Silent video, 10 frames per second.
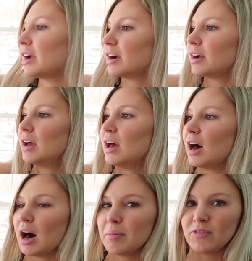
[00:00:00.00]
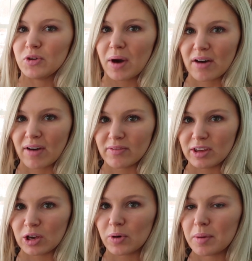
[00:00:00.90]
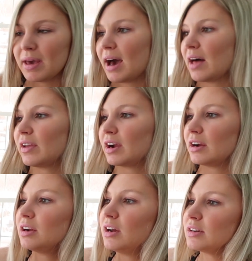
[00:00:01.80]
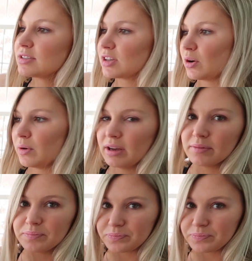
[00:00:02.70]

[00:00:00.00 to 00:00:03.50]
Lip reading: here, if you have heavy equipment on there. So